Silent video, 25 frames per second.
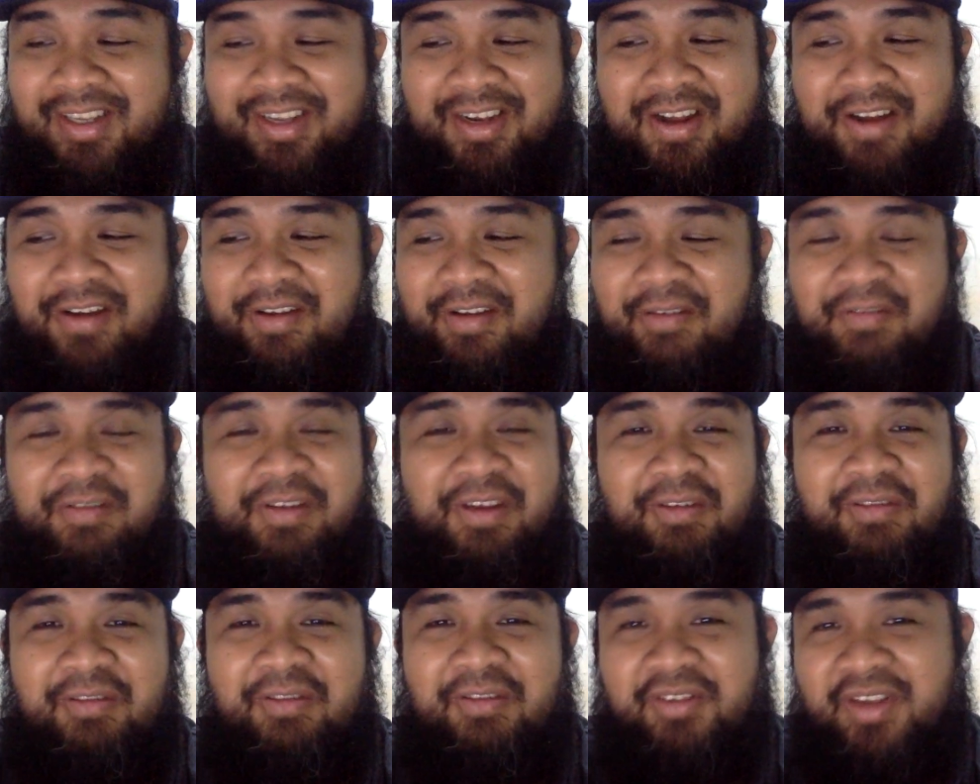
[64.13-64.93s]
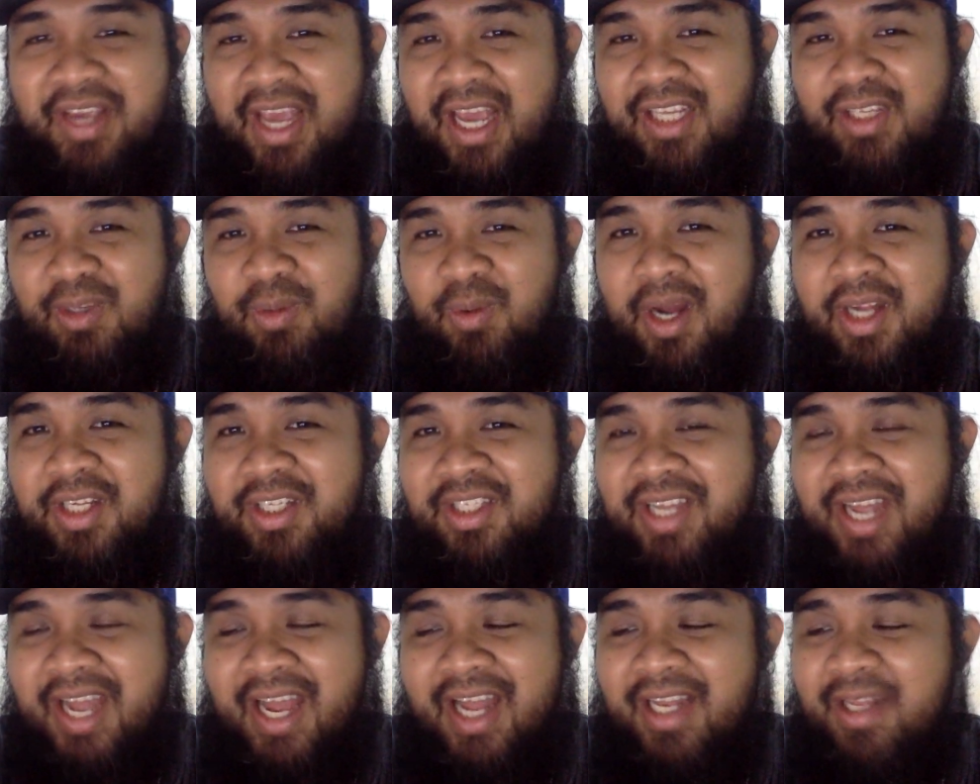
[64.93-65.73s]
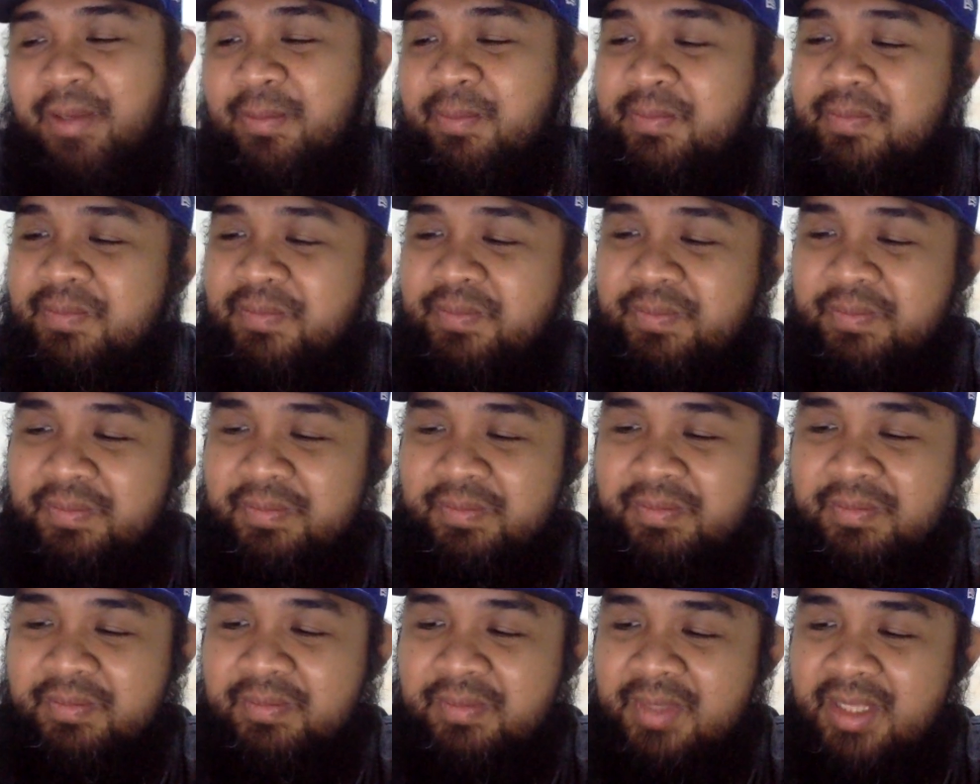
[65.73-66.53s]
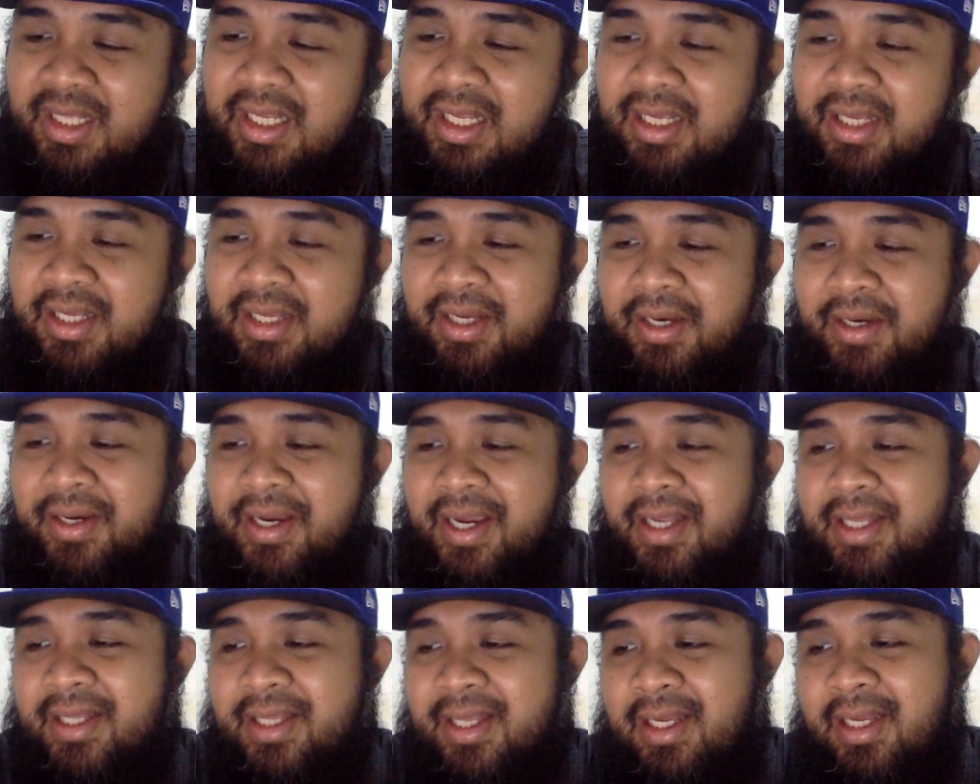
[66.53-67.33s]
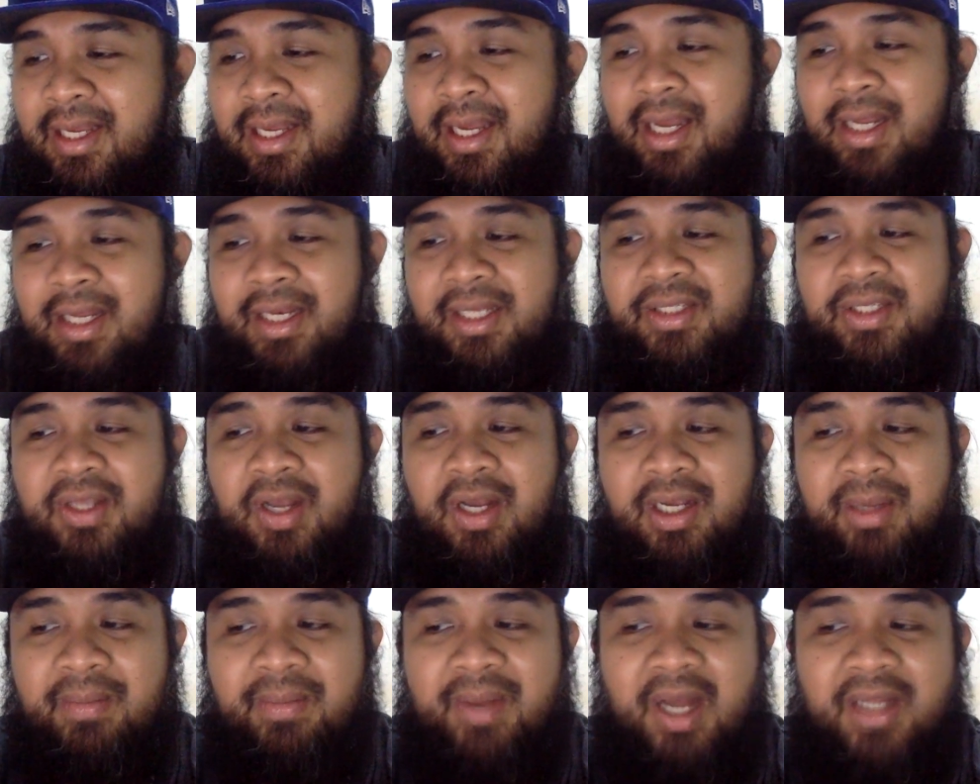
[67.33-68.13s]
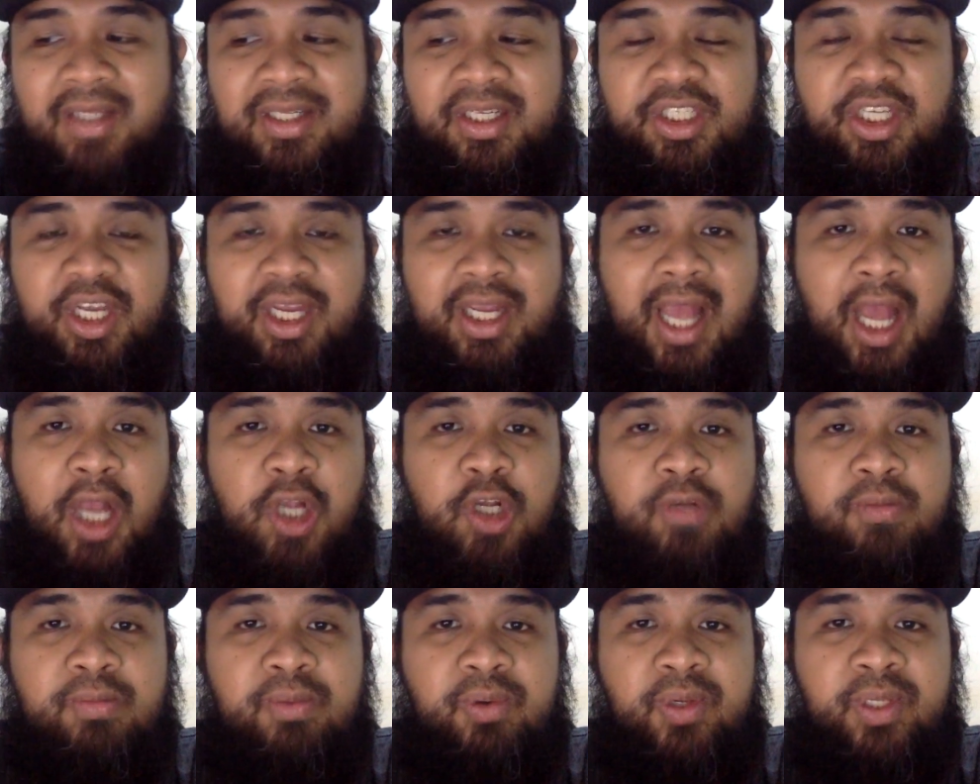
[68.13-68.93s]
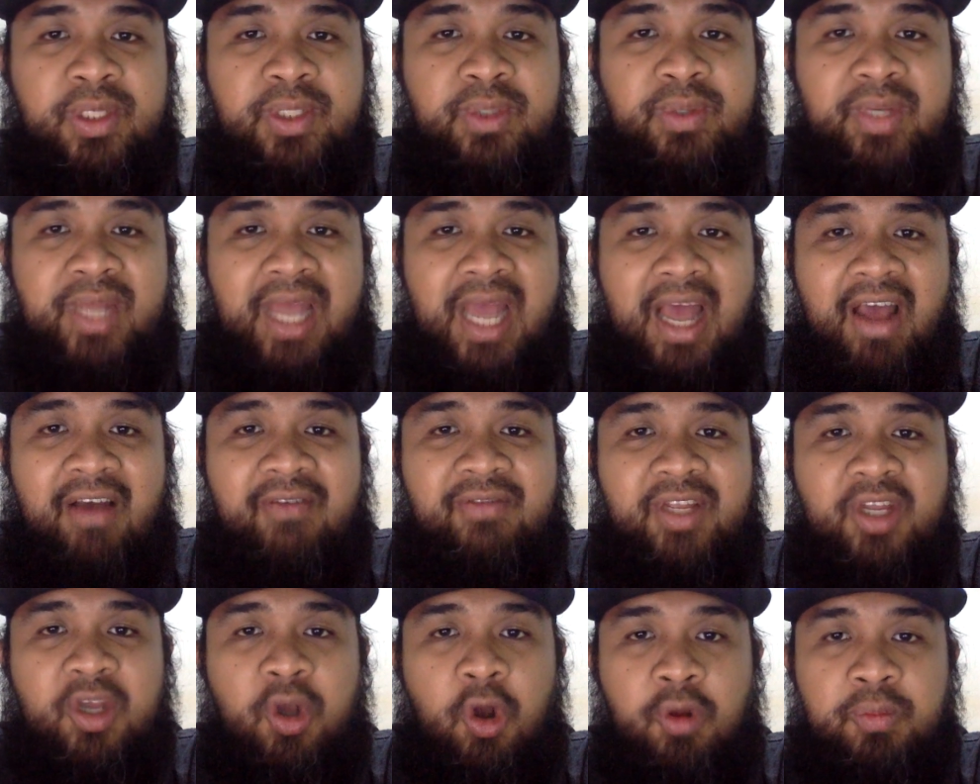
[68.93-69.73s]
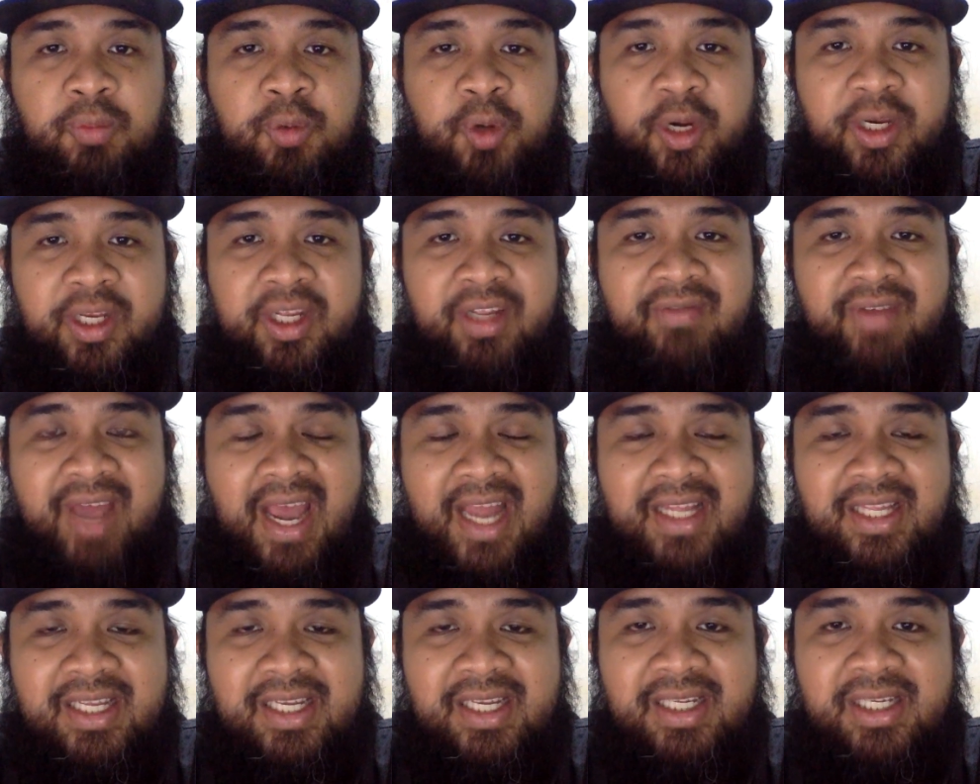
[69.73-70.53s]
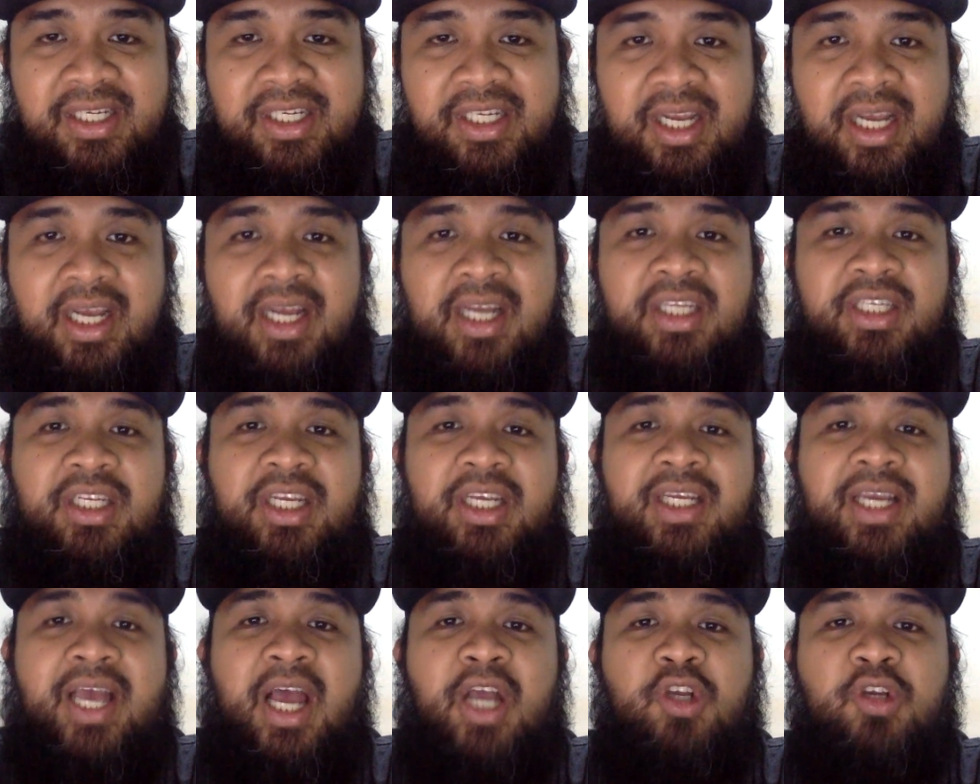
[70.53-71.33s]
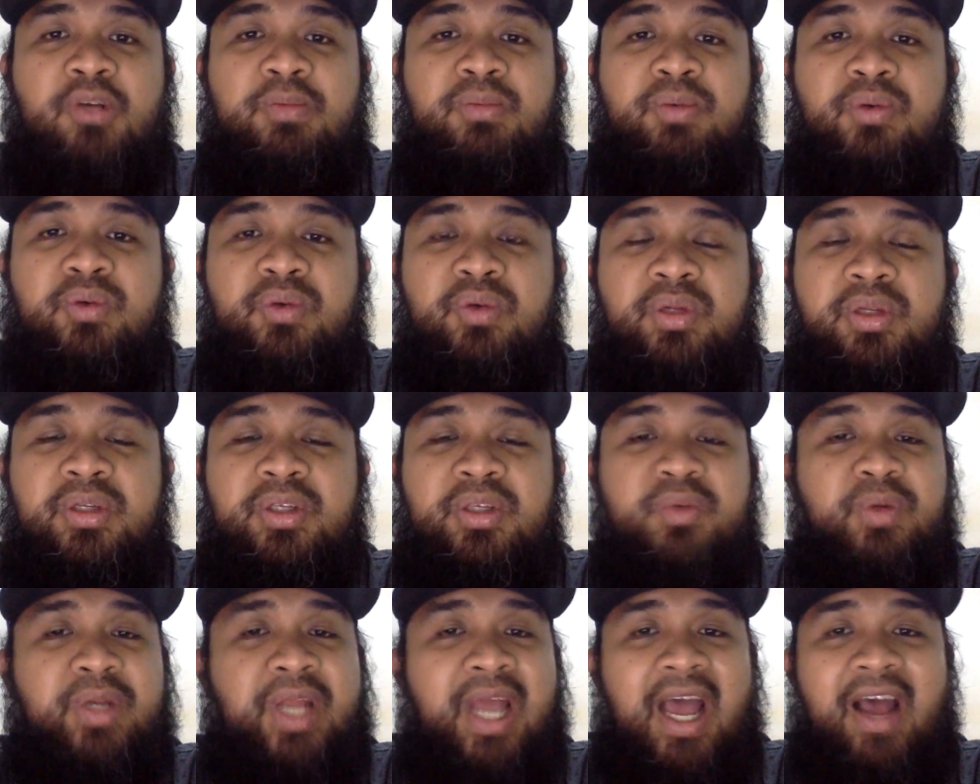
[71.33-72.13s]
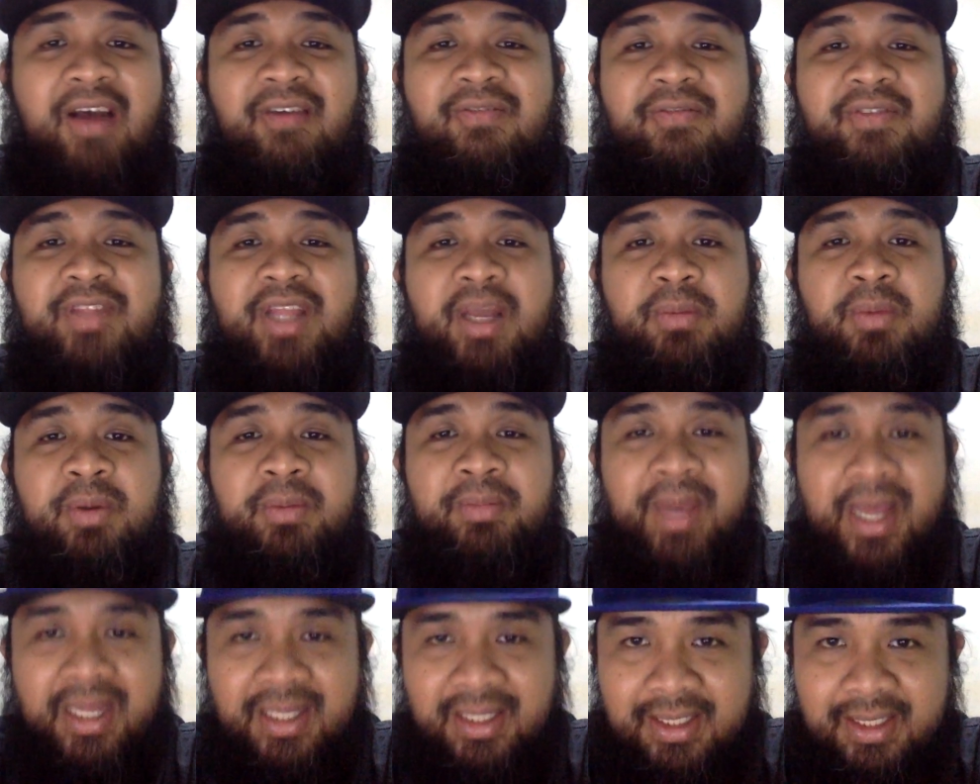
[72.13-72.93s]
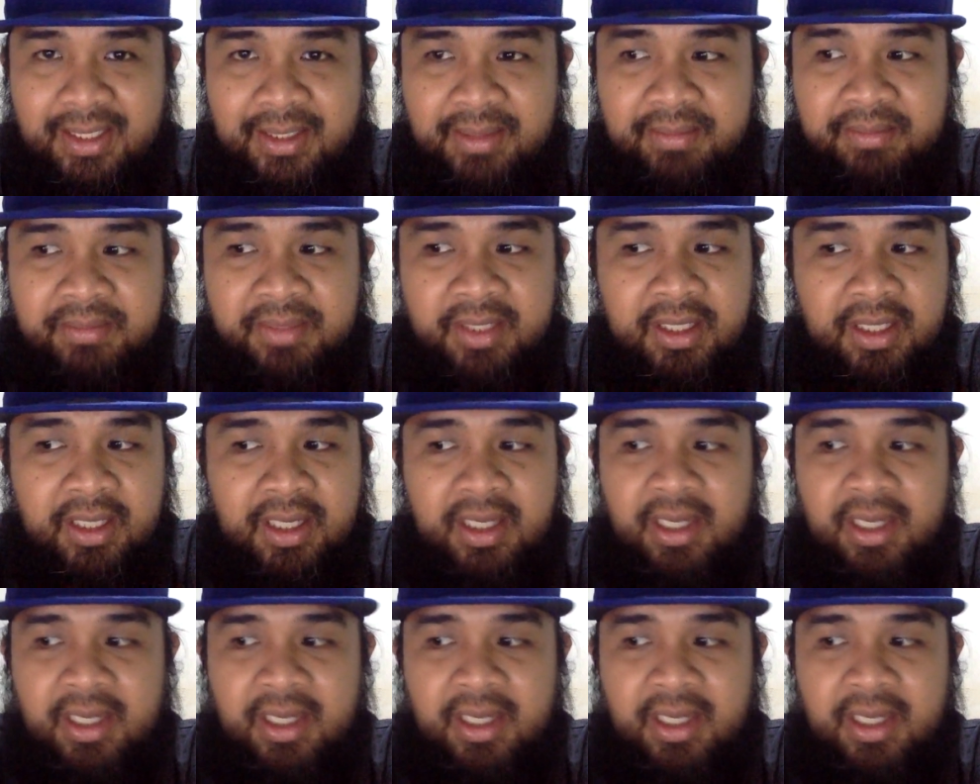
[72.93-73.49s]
you know, if you guys watch that. All right, let's talk about the Chicago Bulls would have the home court advantage. Chicago Bulls would have the momentum.